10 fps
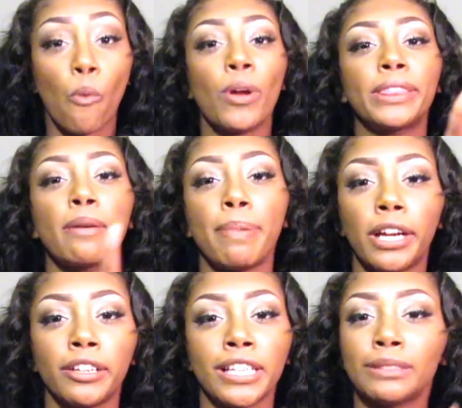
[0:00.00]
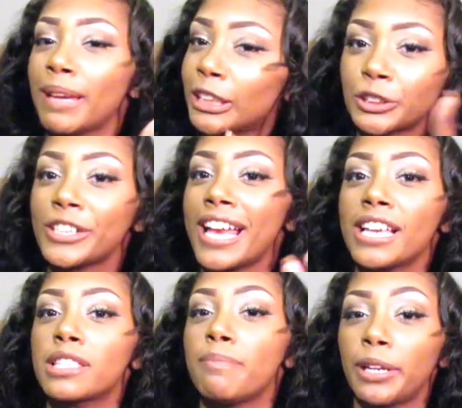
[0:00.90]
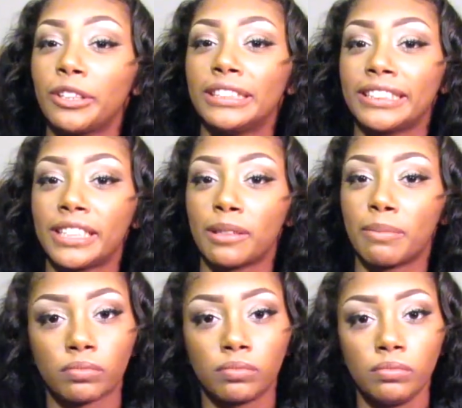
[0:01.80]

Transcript: with the berries. Make sure it has the berries in it.